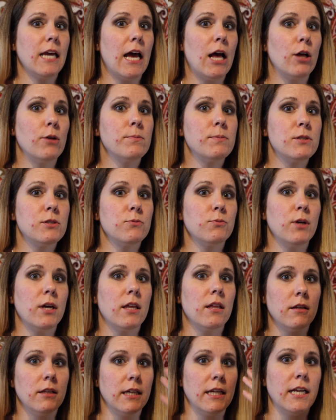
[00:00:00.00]
helps
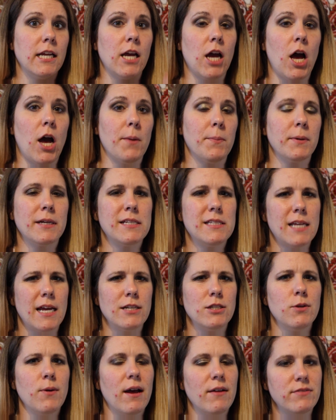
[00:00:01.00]
with cleaning up because I
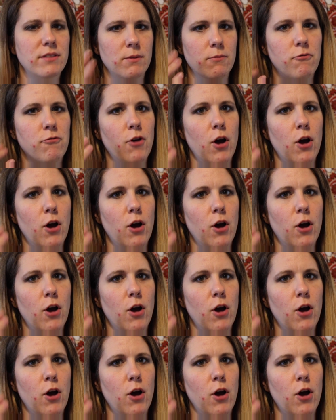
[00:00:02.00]
do have some